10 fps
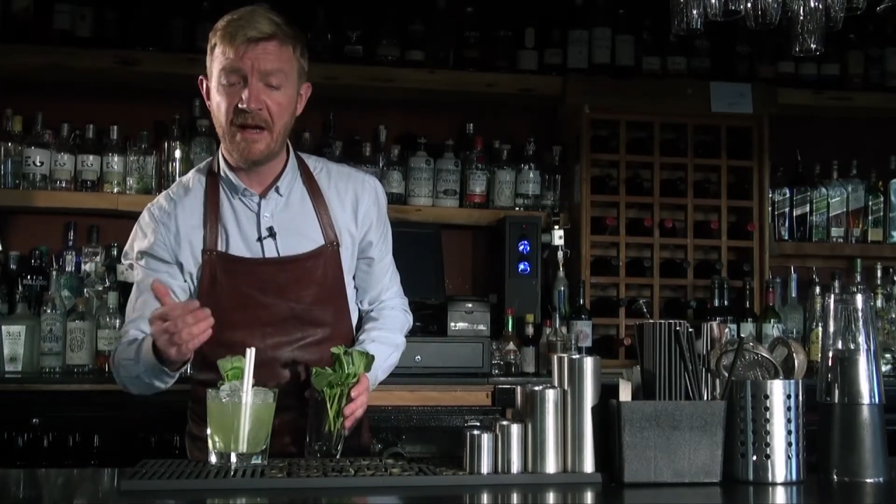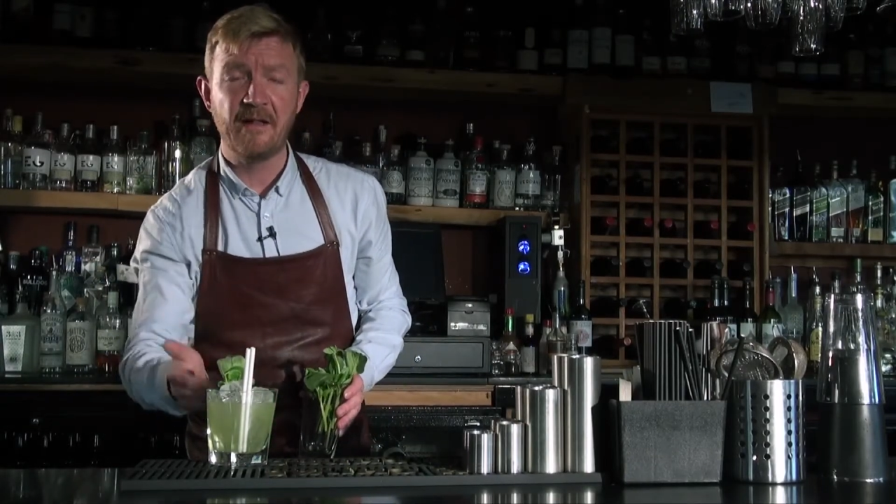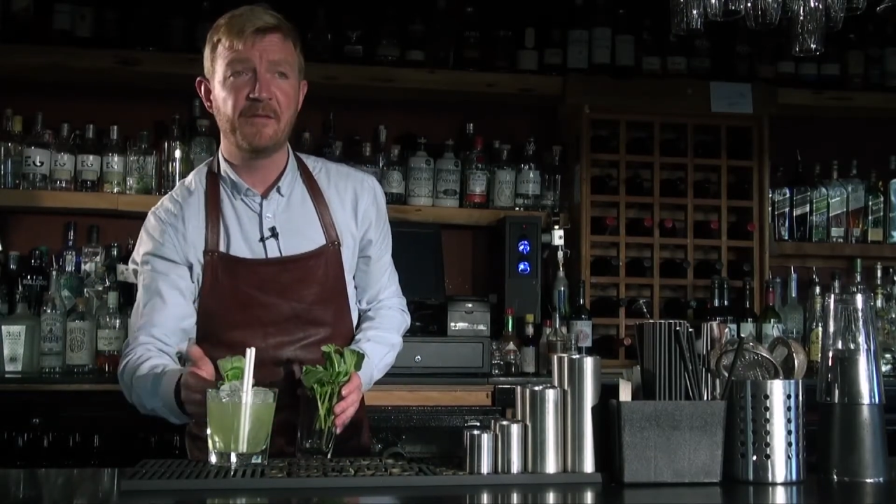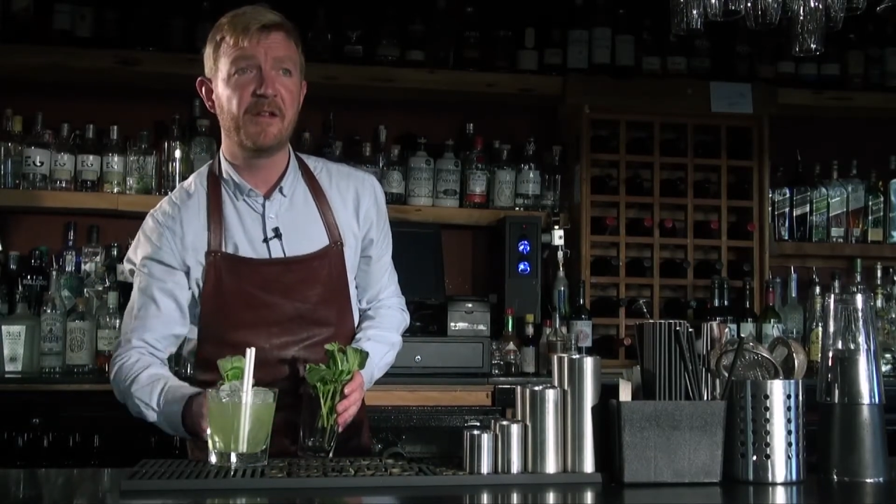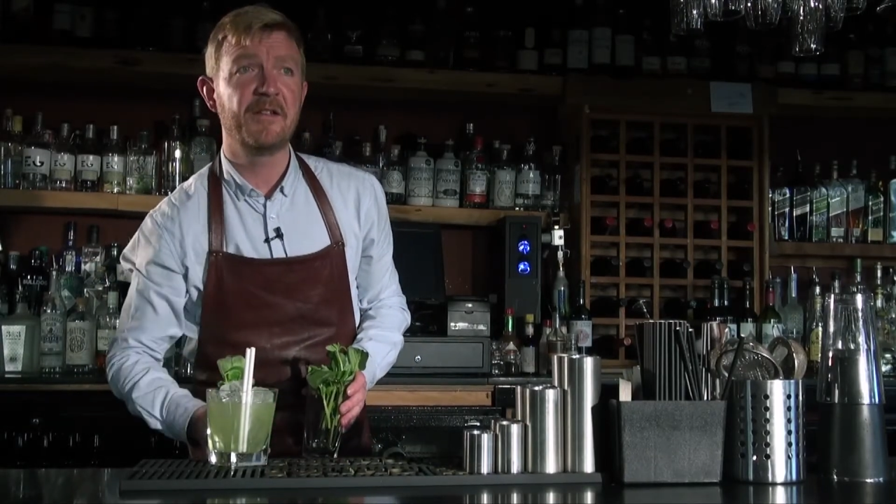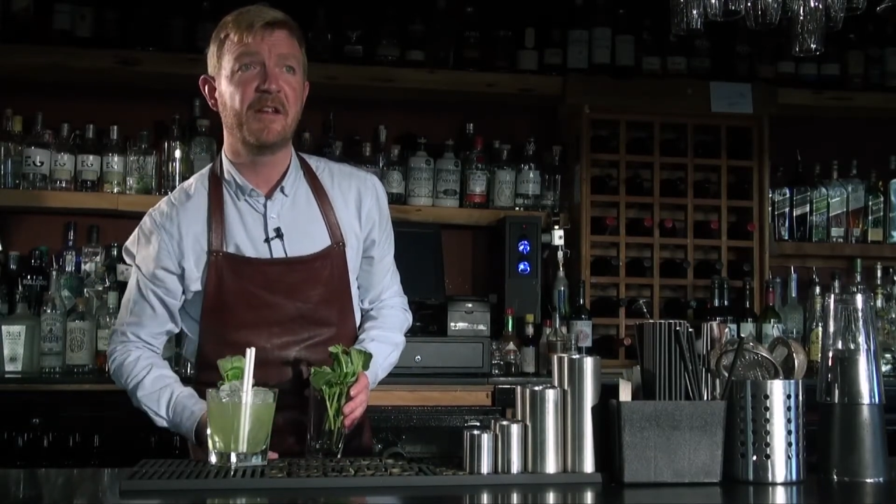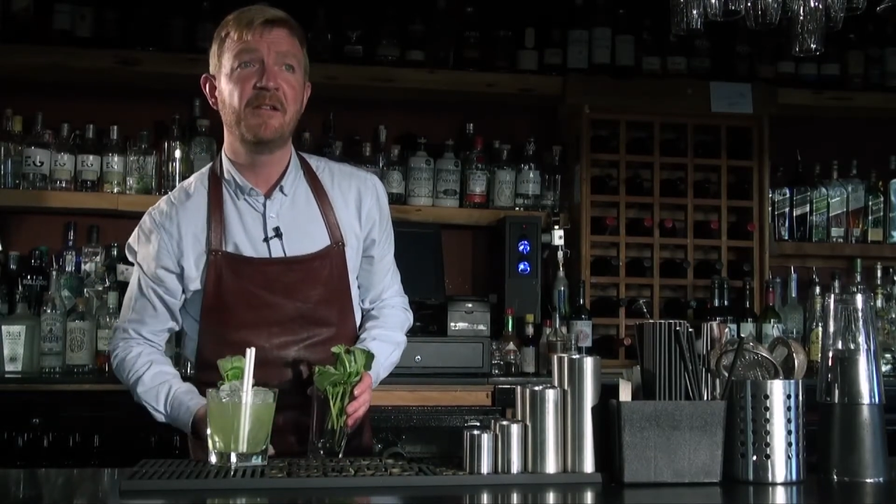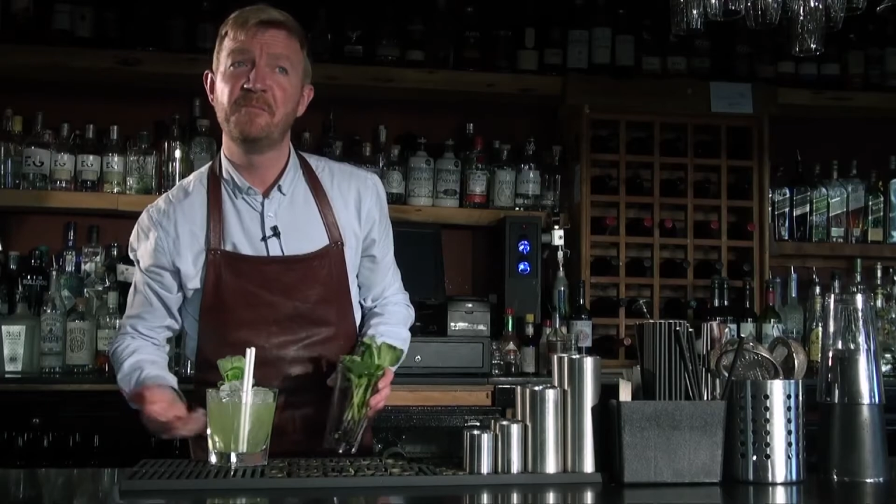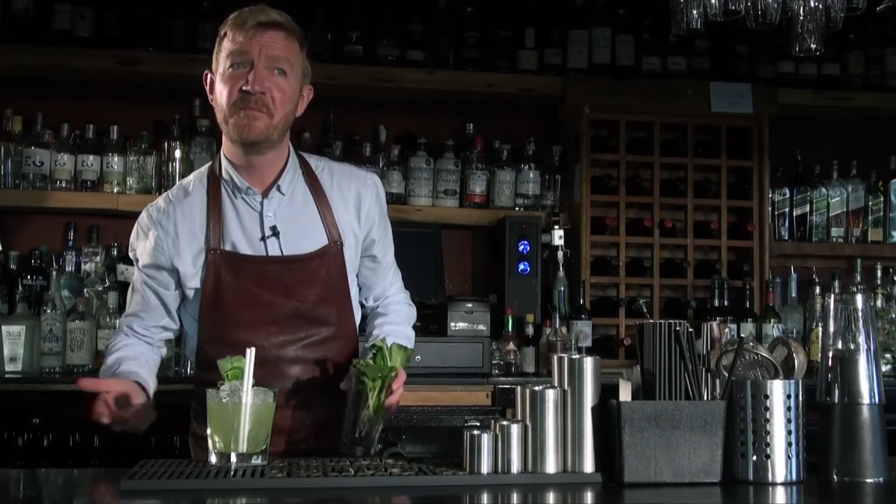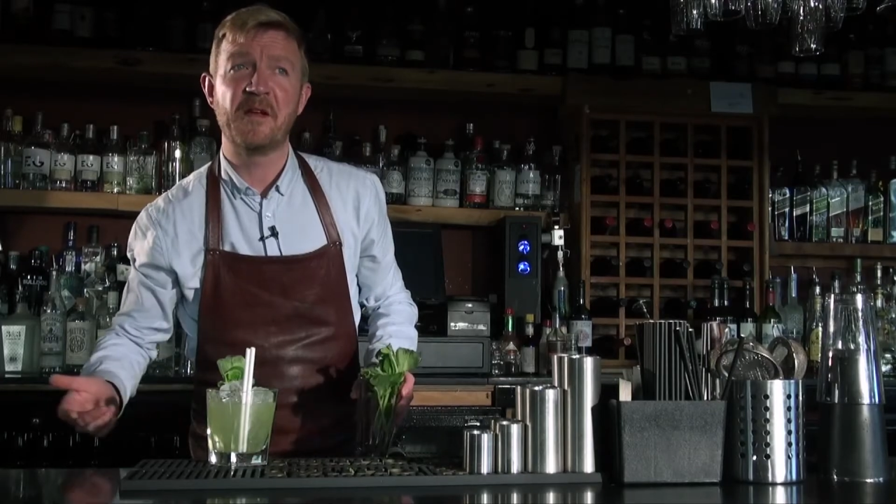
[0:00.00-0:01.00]
I love
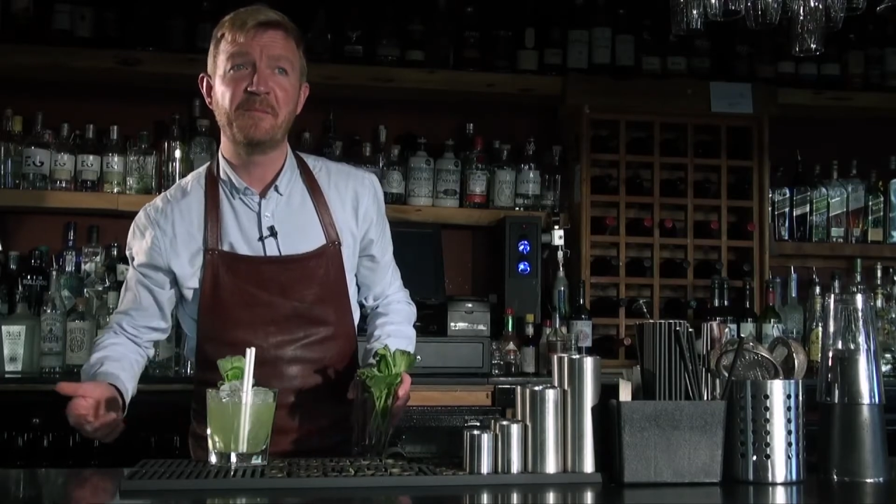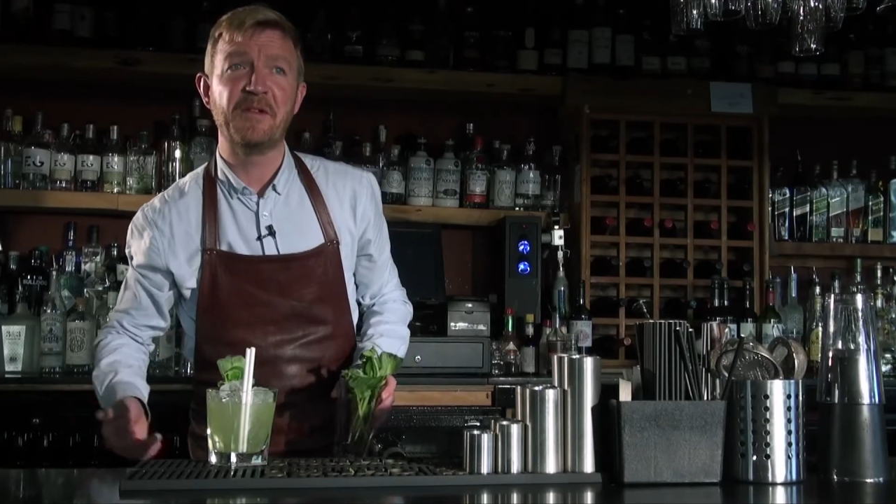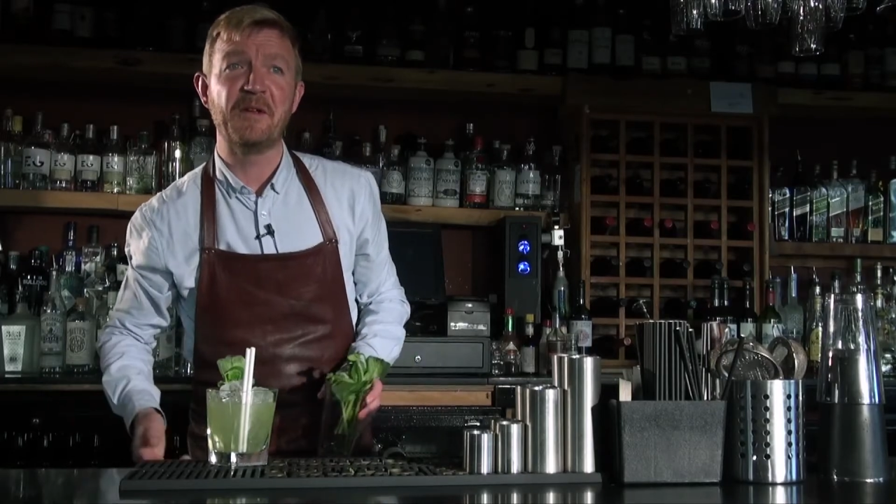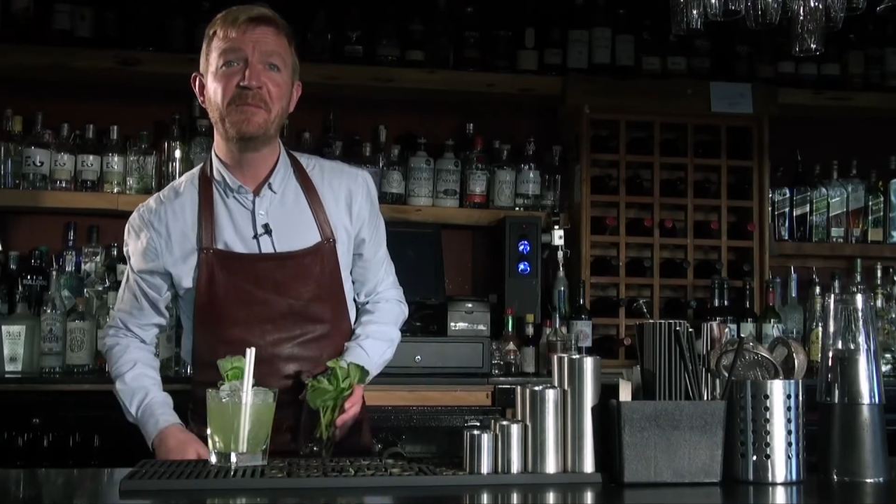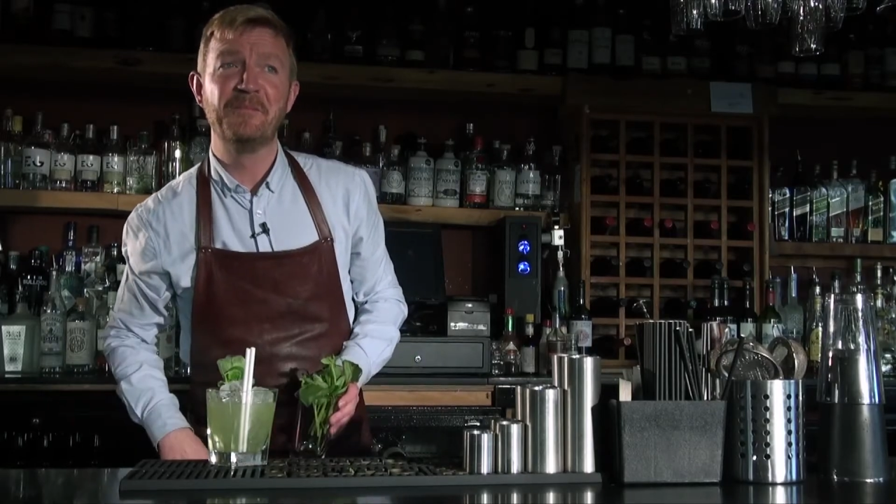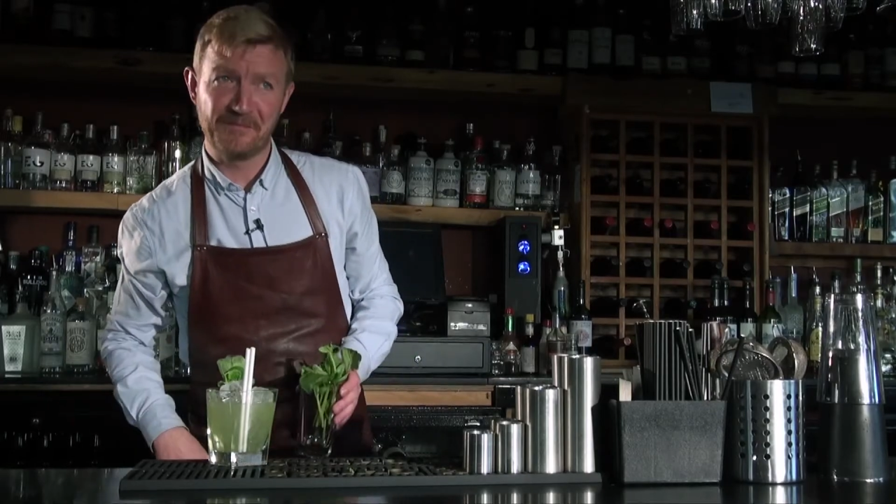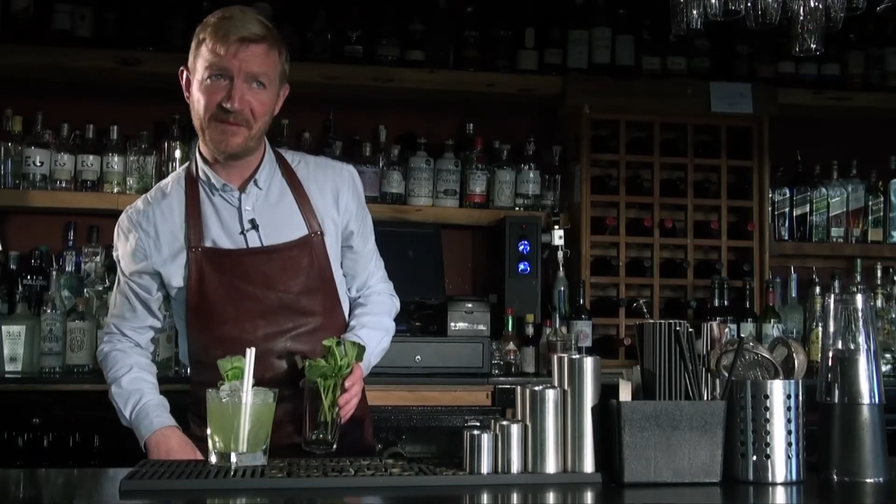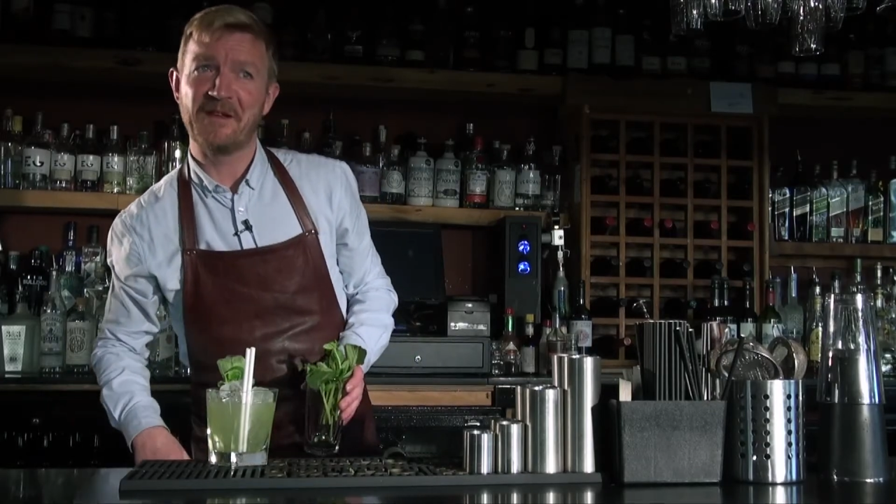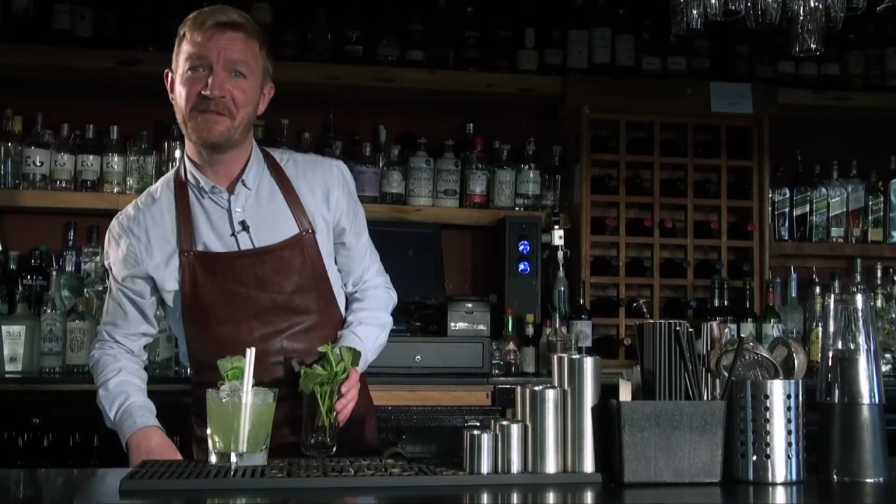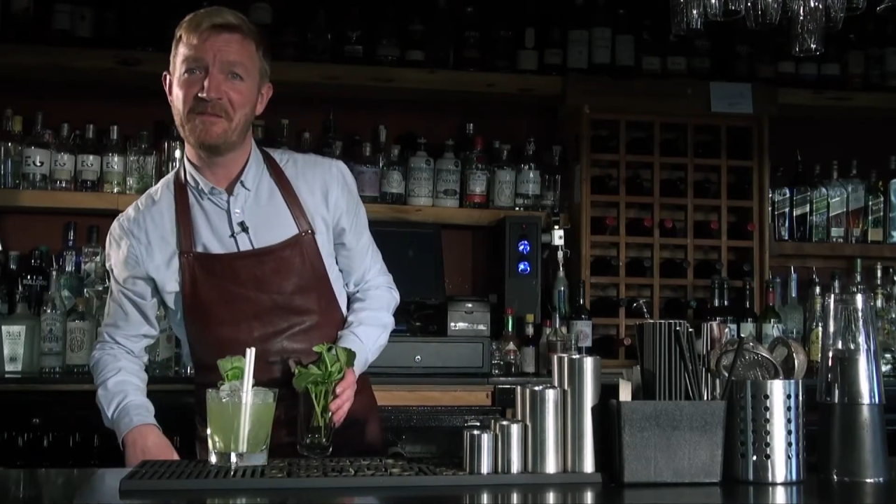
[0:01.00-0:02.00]
Lussa. It's up to you.
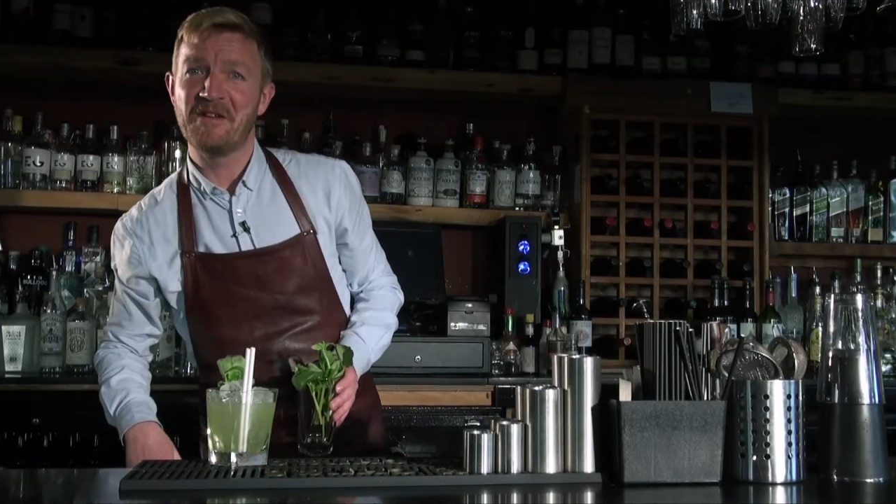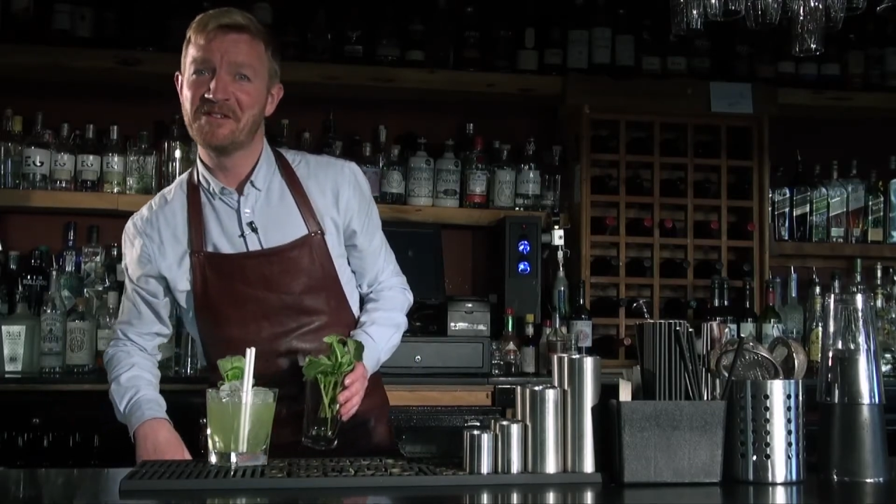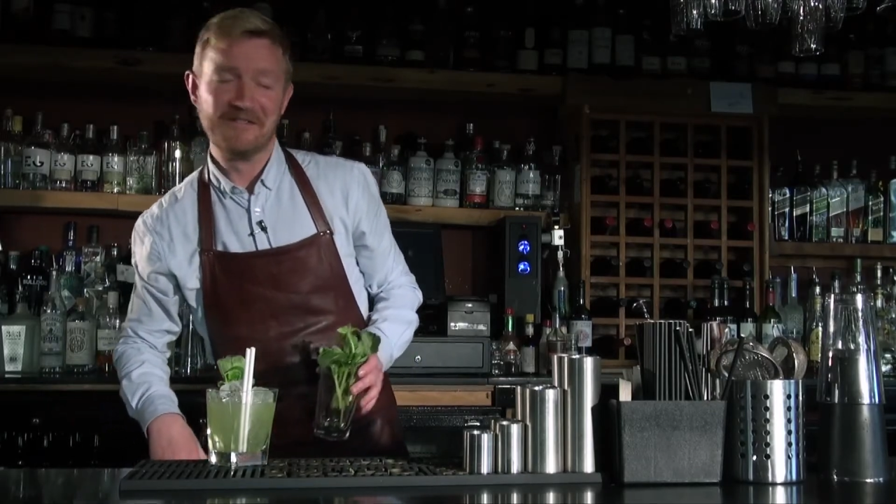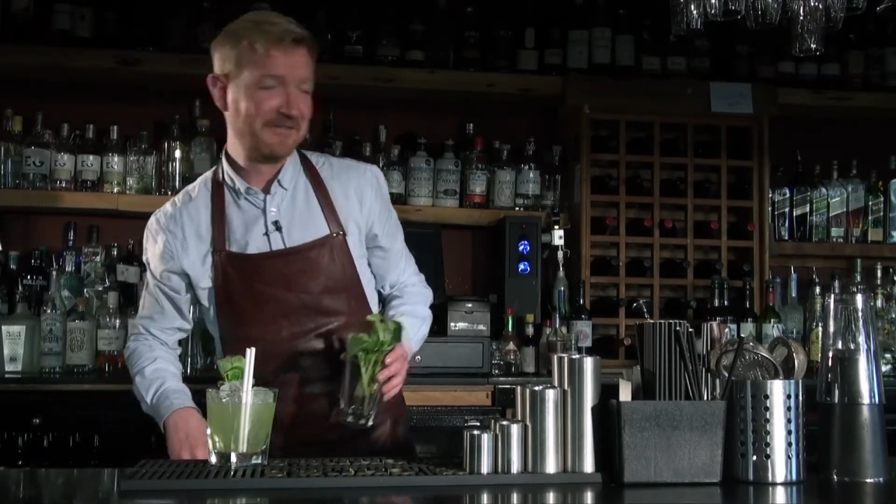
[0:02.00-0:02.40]
Thanks very much.